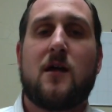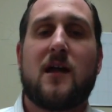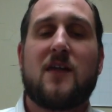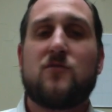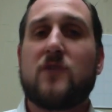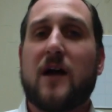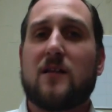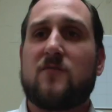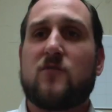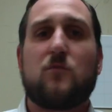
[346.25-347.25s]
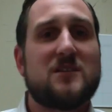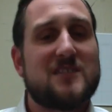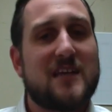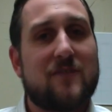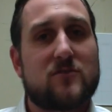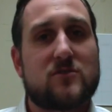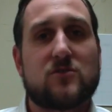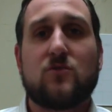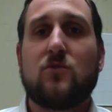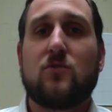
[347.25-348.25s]
If you're busy after
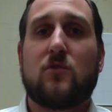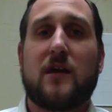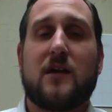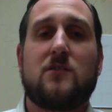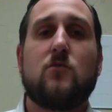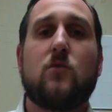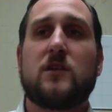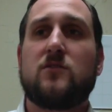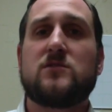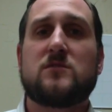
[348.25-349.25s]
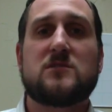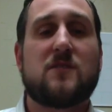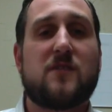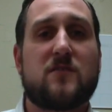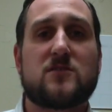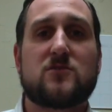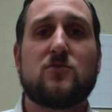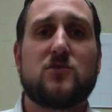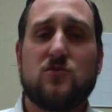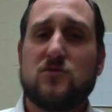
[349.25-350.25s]
school and you want to do some stuff after
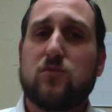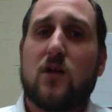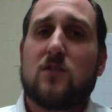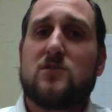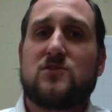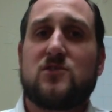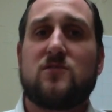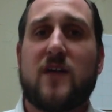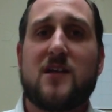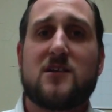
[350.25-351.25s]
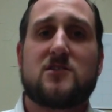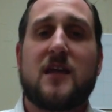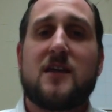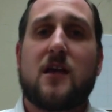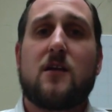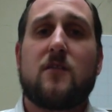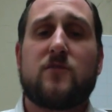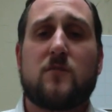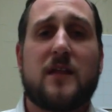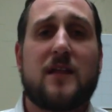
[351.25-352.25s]
school, use block lunch to your advantage. Take care of
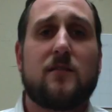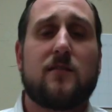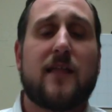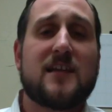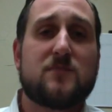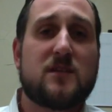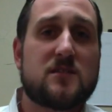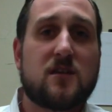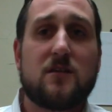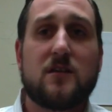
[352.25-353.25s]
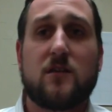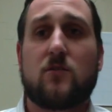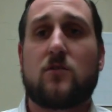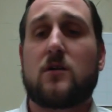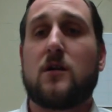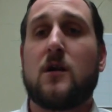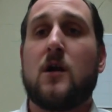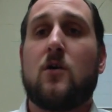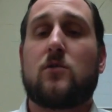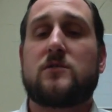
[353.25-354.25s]
some of that last minute studying or
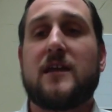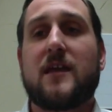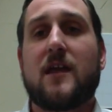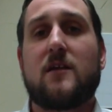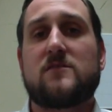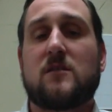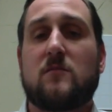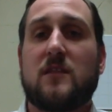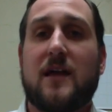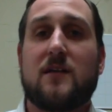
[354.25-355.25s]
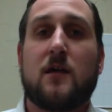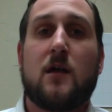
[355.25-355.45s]
take care of some of that